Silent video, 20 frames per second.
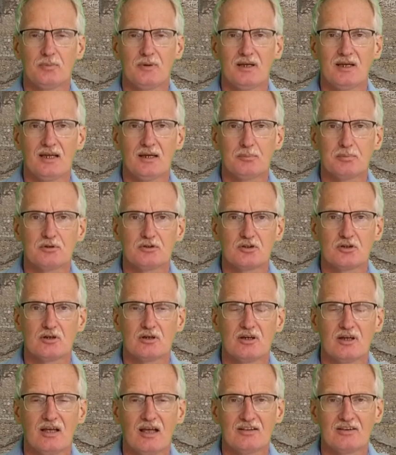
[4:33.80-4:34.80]
to be able
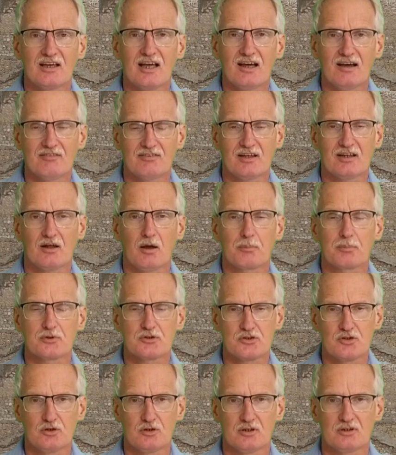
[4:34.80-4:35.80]
to have that
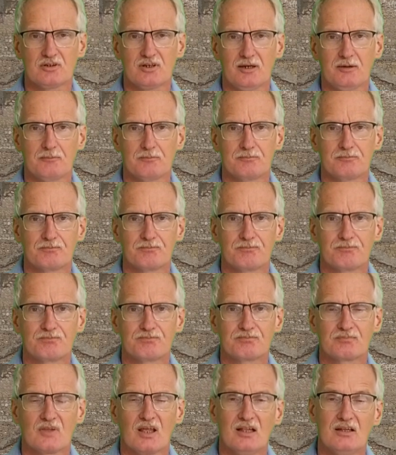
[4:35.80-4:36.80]
opportunity.
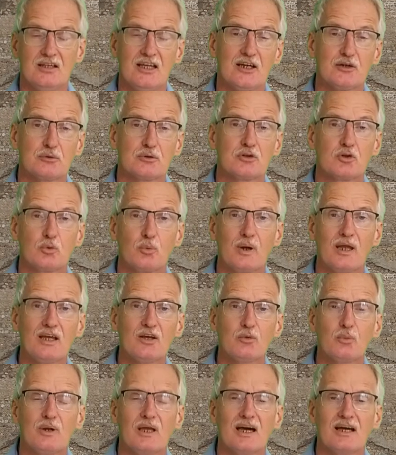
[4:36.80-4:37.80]
Later in the
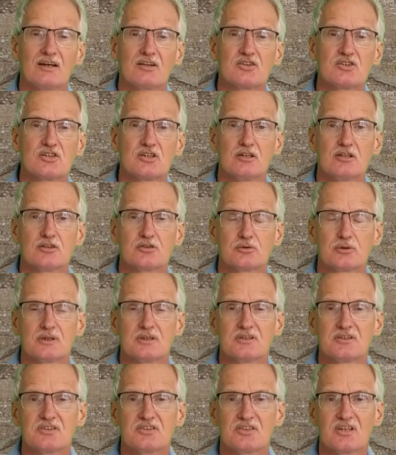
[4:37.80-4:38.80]
week we had a
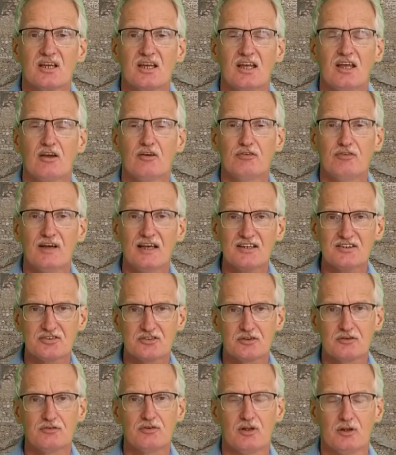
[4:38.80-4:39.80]
children's
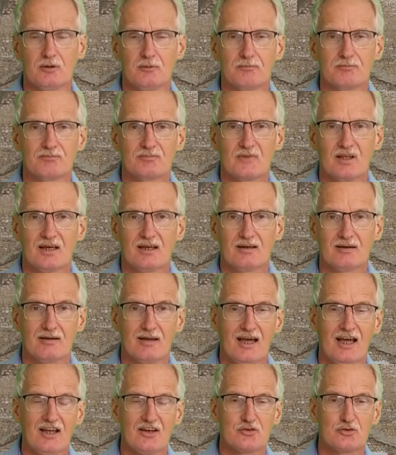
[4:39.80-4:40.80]
festival,
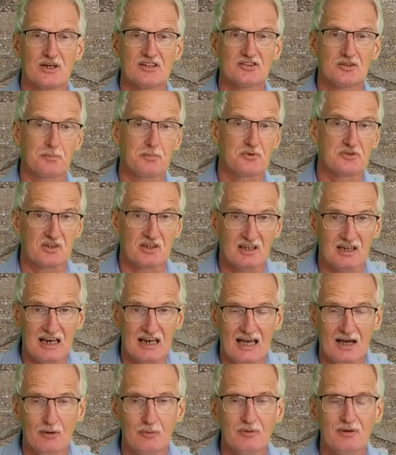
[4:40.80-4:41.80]
and I dressed up as a
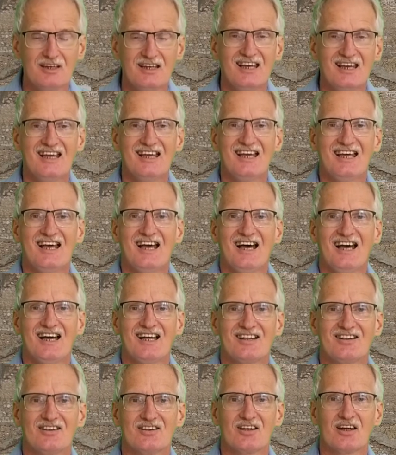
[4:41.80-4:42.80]
clown,
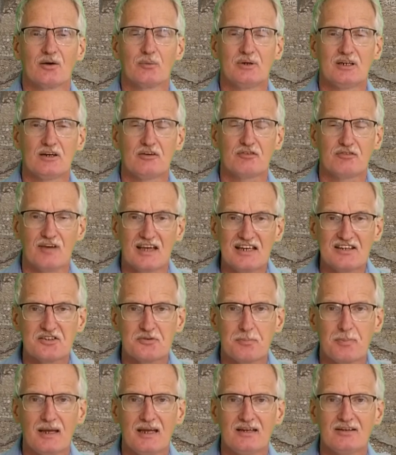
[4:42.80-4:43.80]
and we did
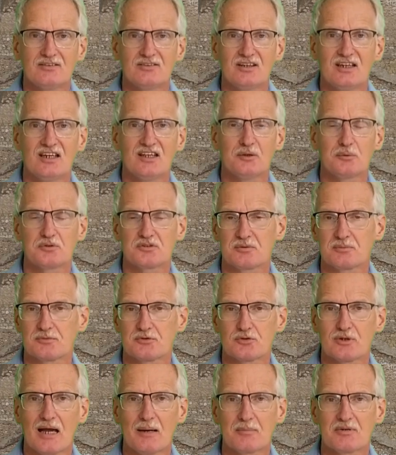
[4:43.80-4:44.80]
face painting, there were
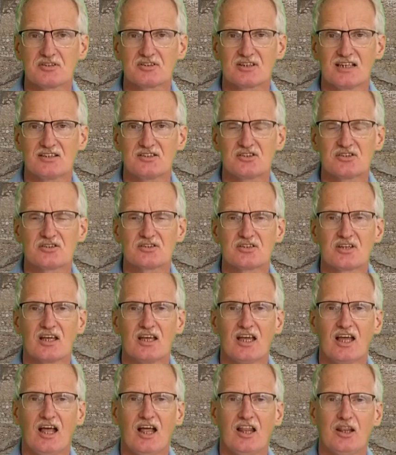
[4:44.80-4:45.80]
some drama
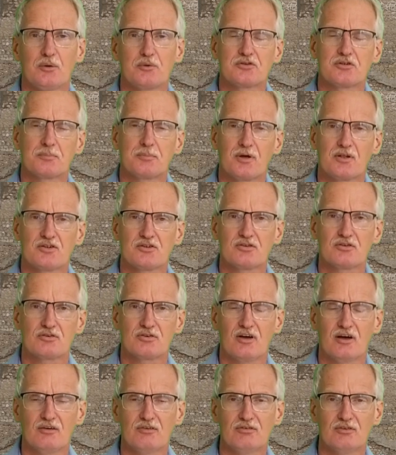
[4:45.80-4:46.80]
sketches, there was
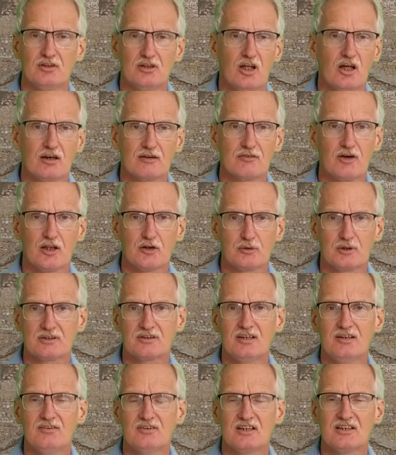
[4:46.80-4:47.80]
a lot of
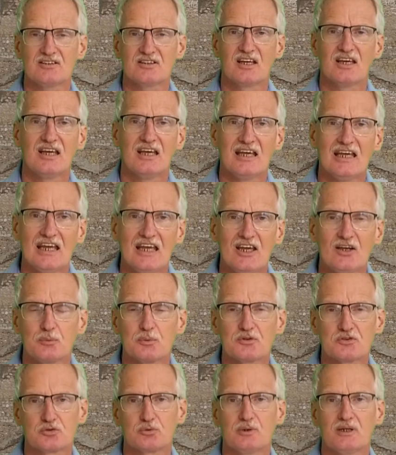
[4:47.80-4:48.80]
other activities.
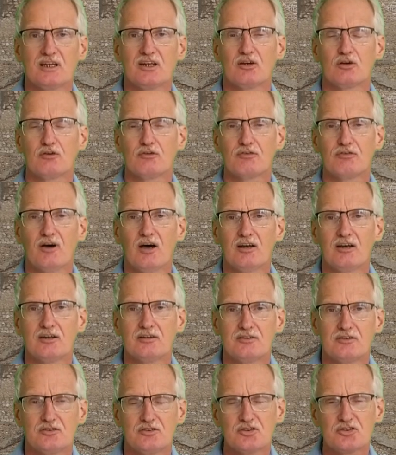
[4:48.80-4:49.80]
It was really good
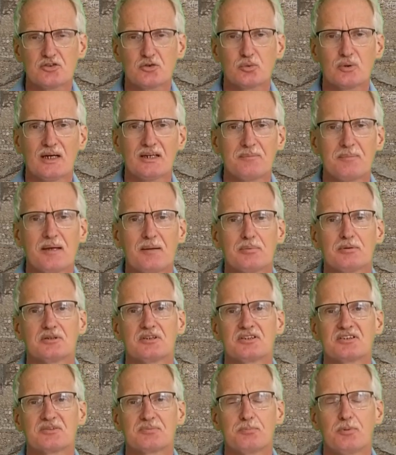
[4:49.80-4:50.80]
fun and just great to be
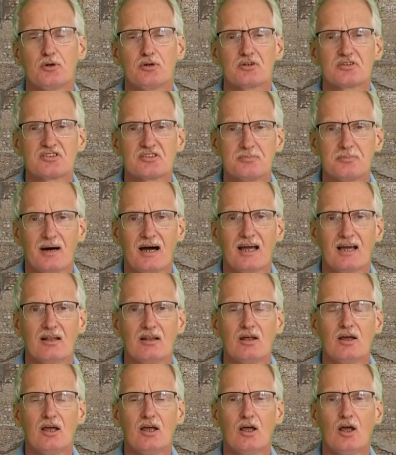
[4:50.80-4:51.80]
able to put a
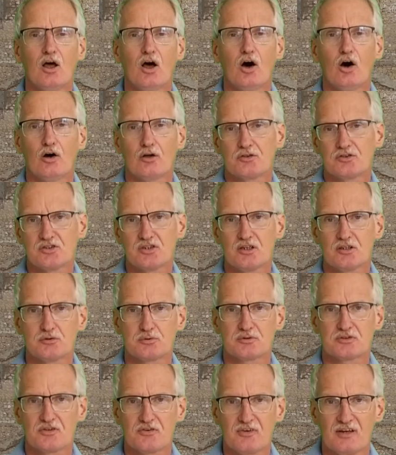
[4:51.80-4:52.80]
smile on
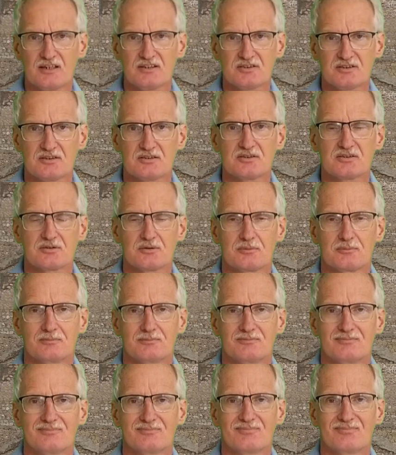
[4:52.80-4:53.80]
children's faces.
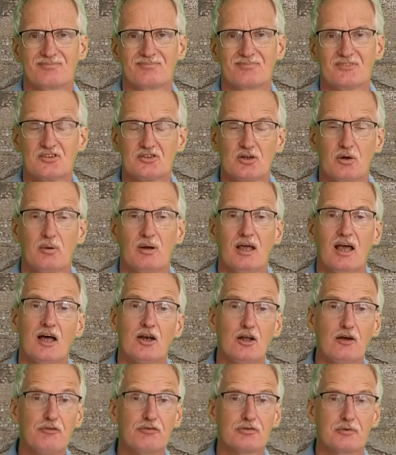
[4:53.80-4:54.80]
So,
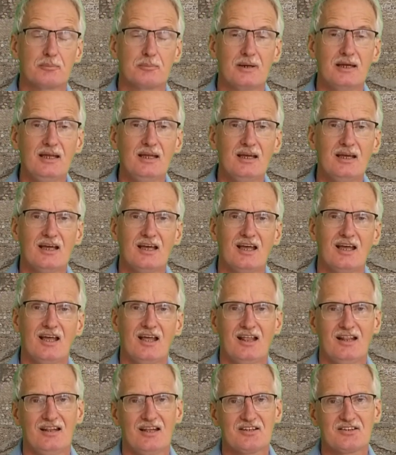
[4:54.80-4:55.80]
enough from me.
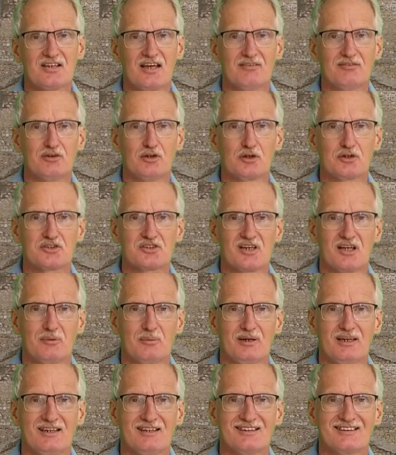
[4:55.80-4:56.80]
Let's have a look,
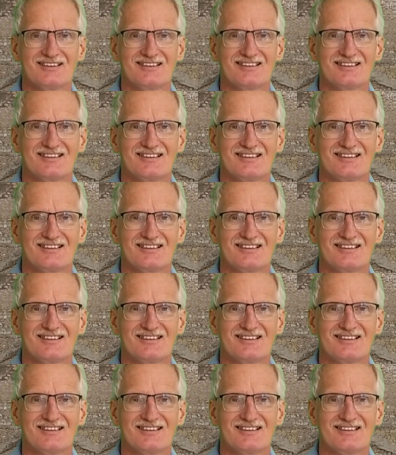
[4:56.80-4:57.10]
shall we?